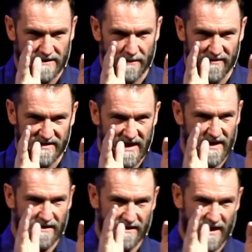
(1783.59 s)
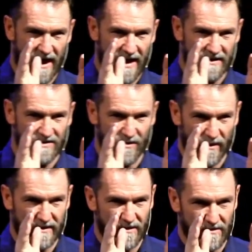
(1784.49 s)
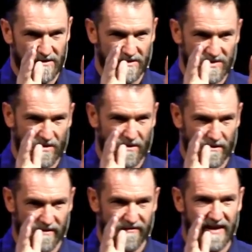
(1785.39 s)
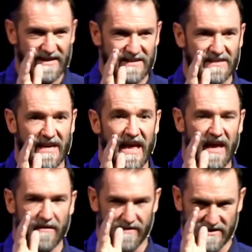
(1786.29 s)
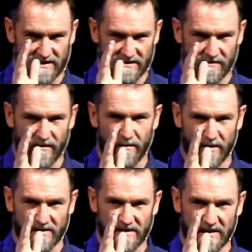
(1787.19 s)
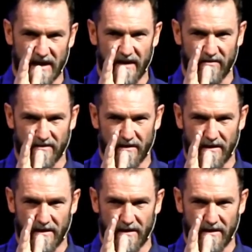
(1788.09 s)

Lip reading: Some have said that the eyes are the window to the soul. The face is a canvas for a person's life.